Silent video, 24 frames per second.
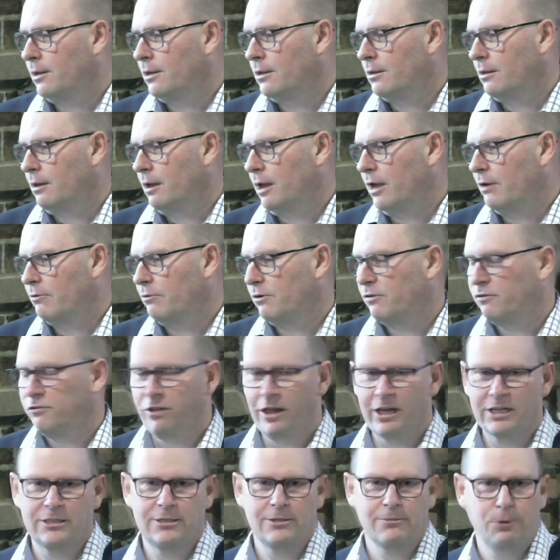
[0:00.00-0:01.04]
and
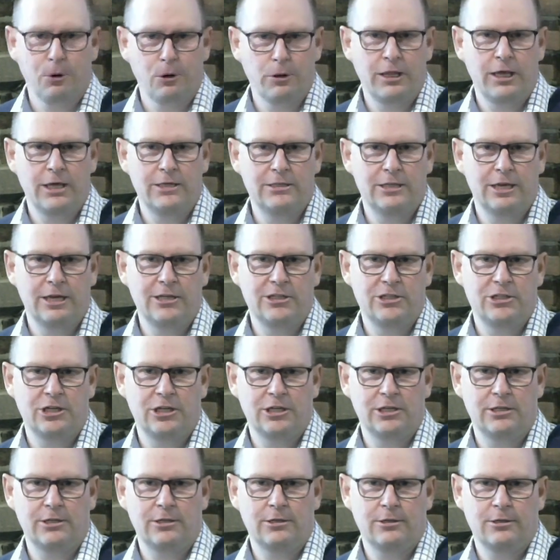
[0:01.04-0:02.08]
reflect upon their
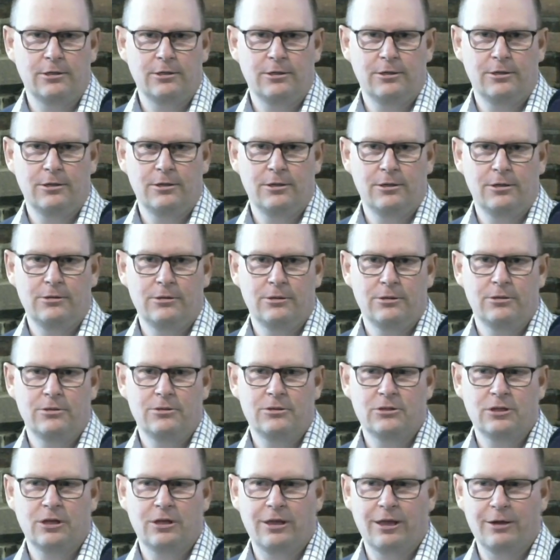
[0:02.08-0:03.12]
teaching
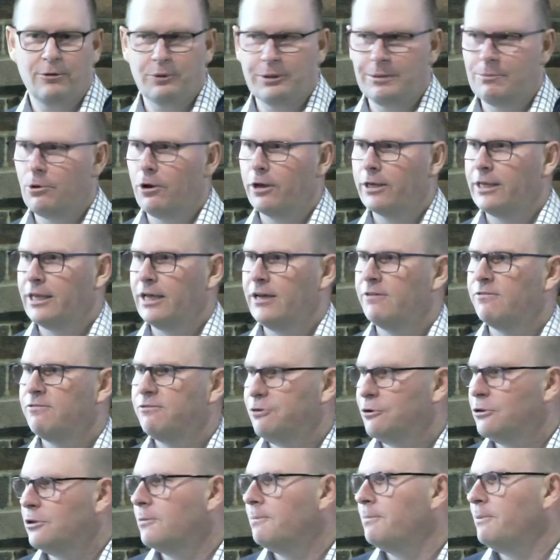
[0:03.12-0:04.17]
so that we might get a
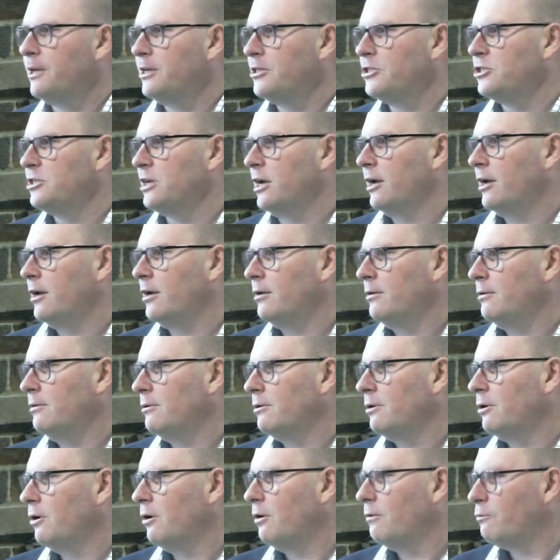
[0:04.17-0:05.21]
fuller picture
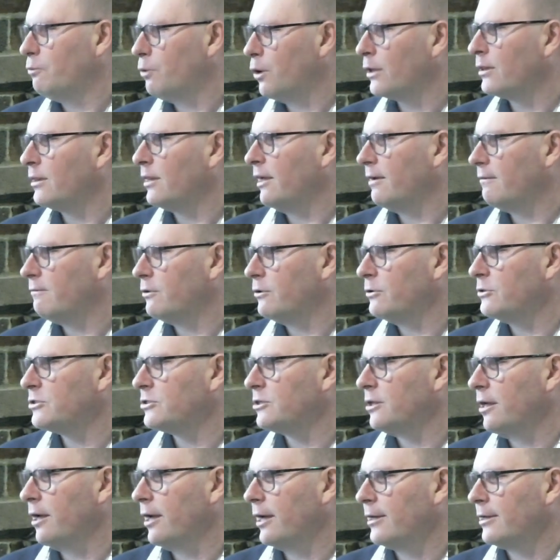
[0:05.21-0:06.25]
of what love looks
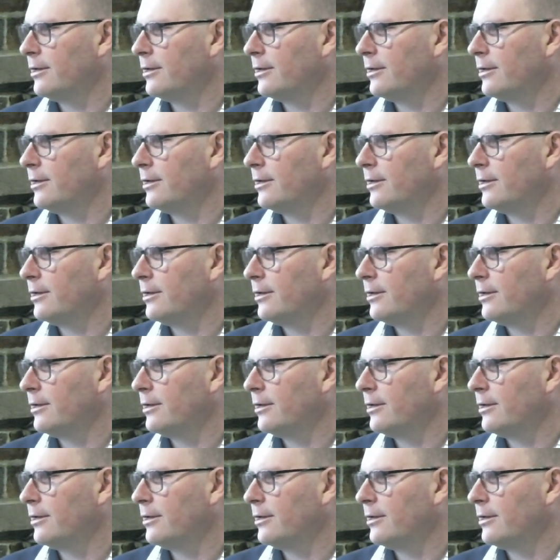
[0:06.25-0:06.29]
like?